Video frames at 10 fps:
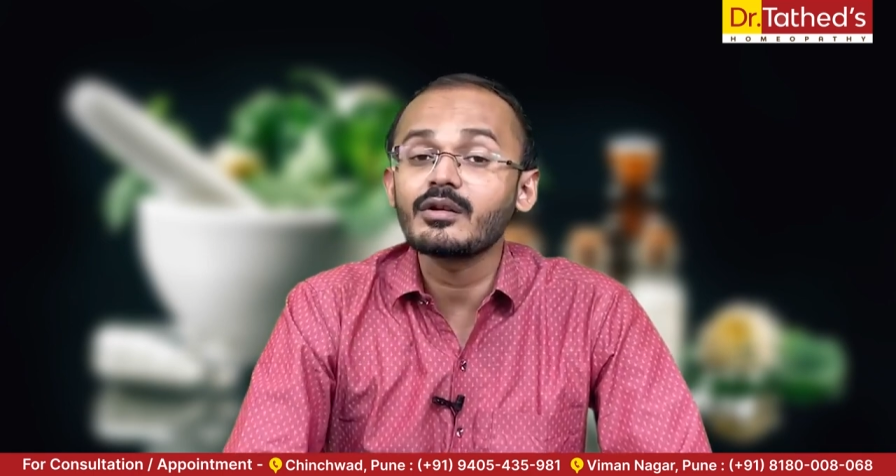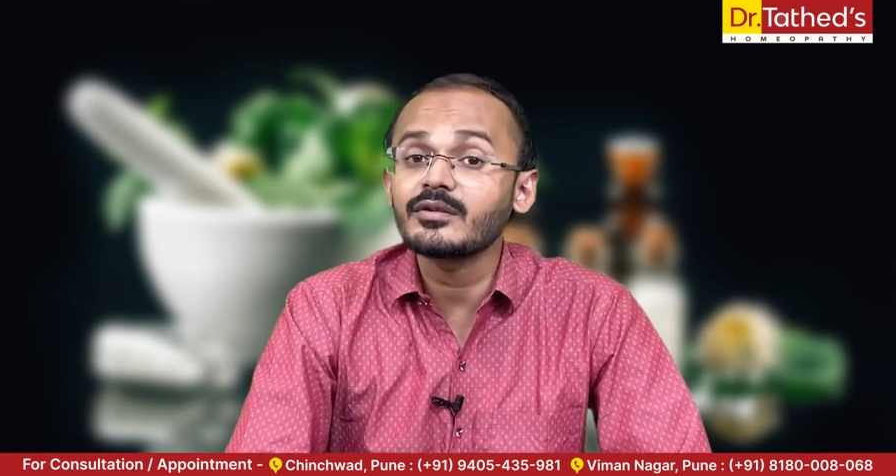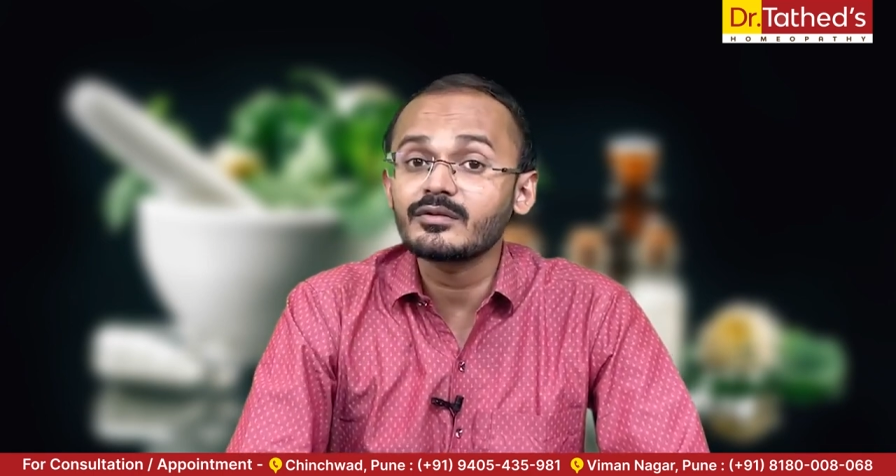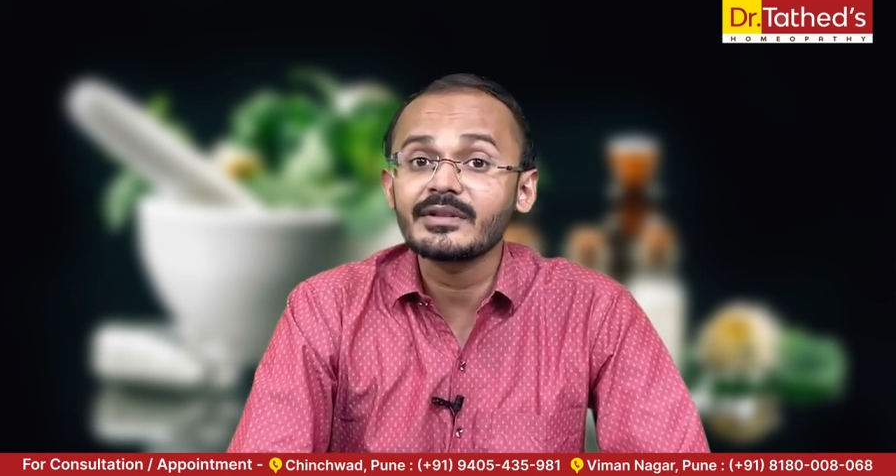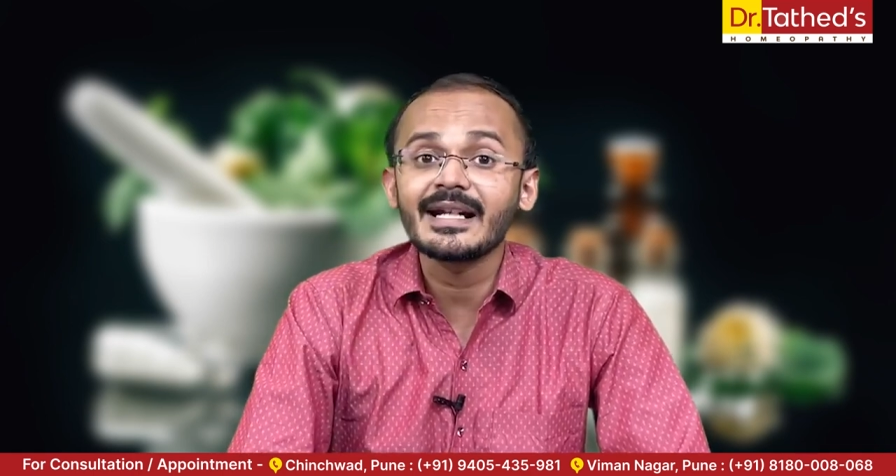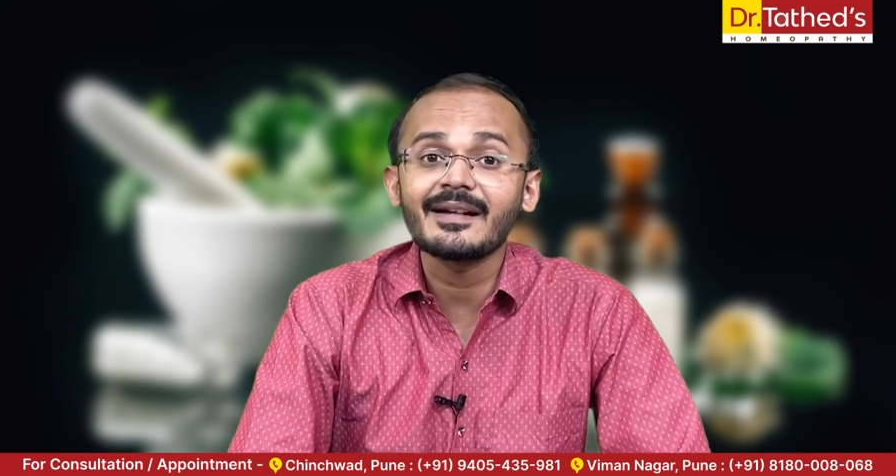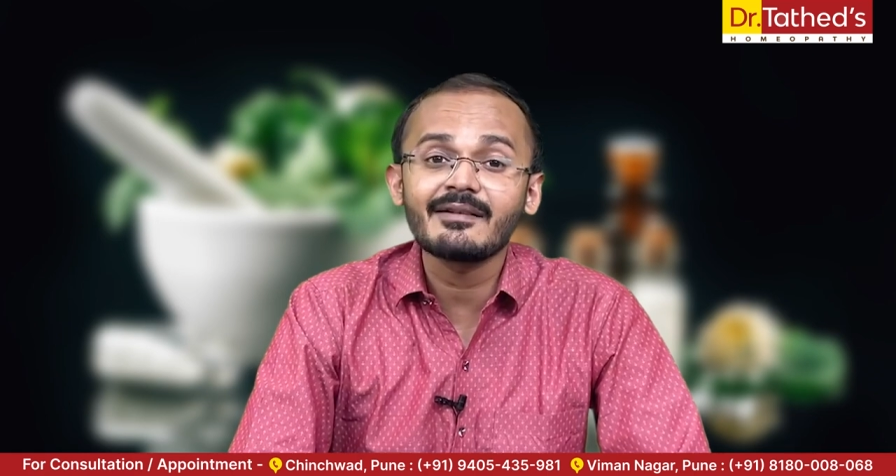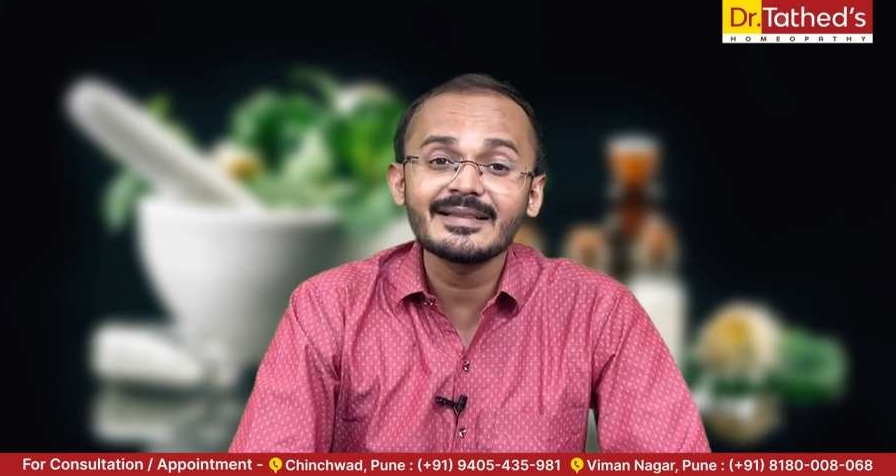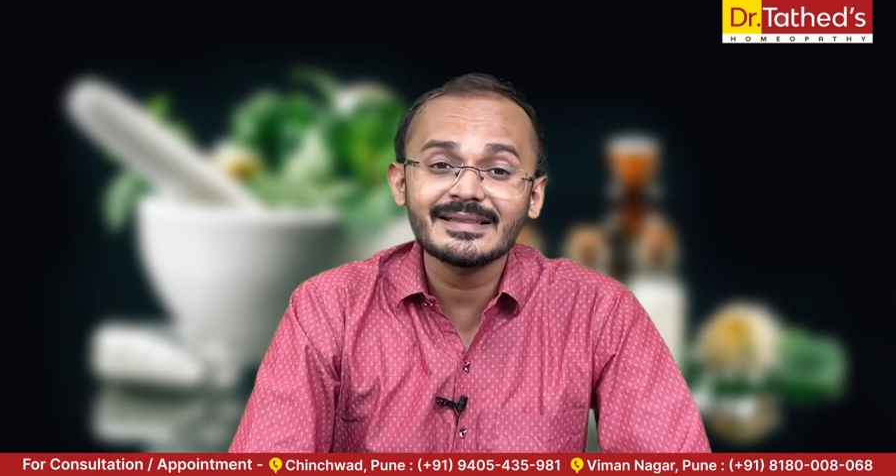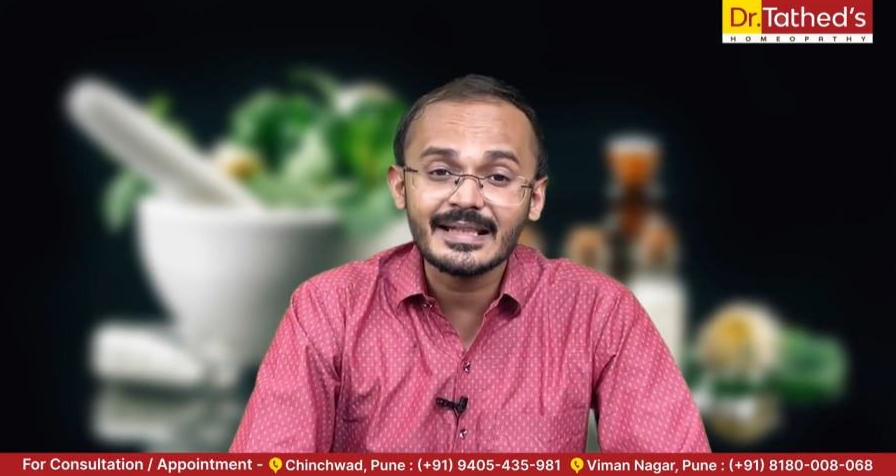also in
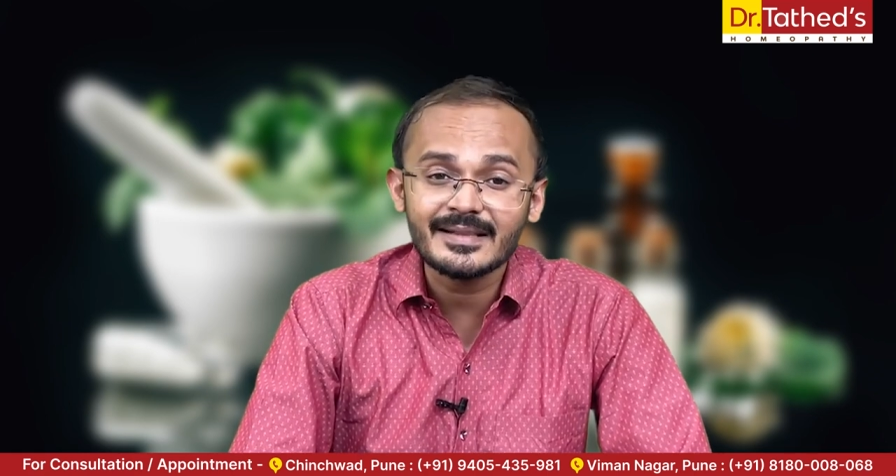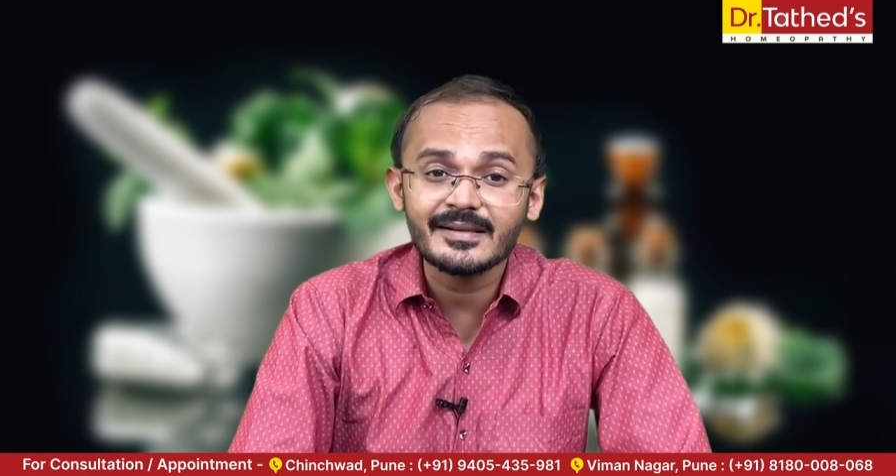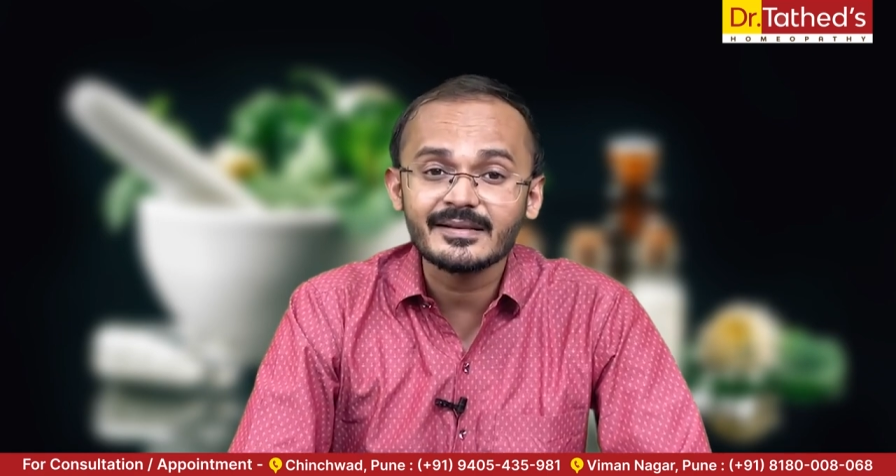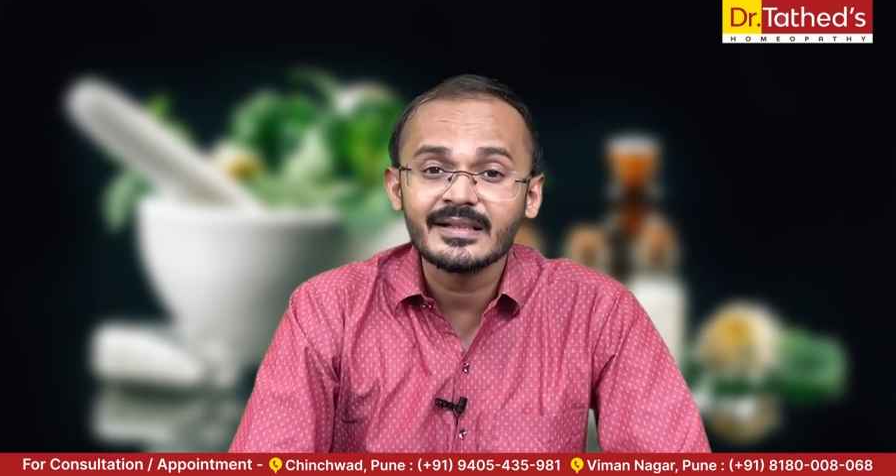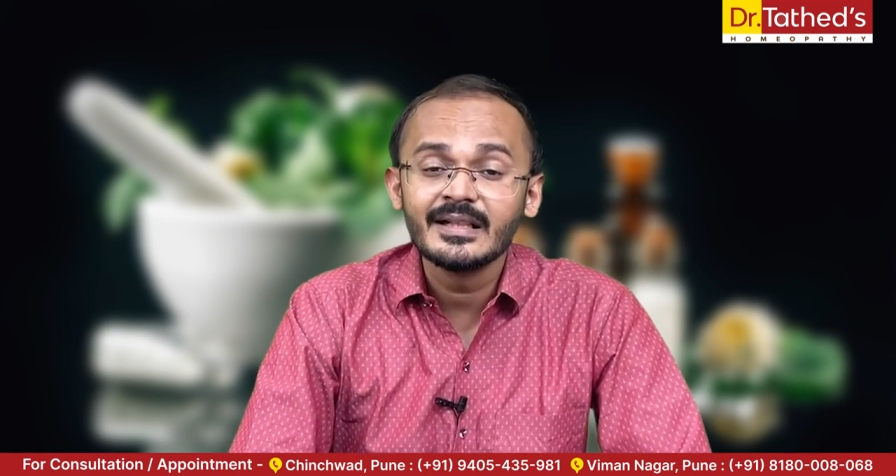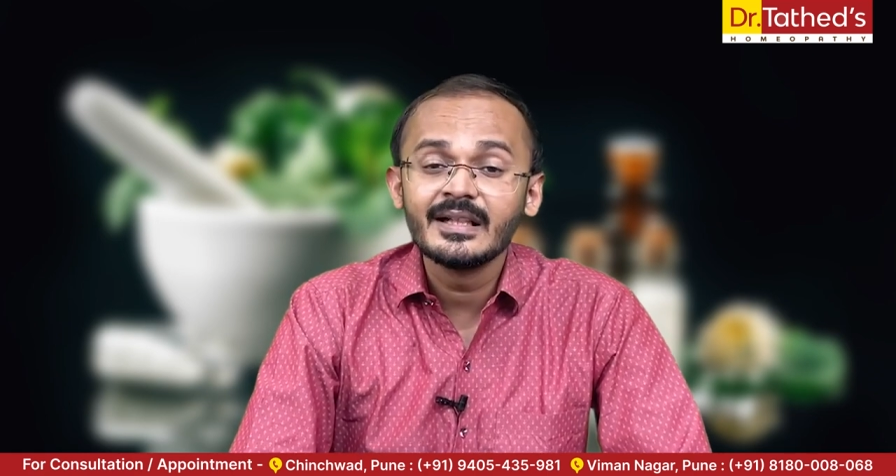advanced cases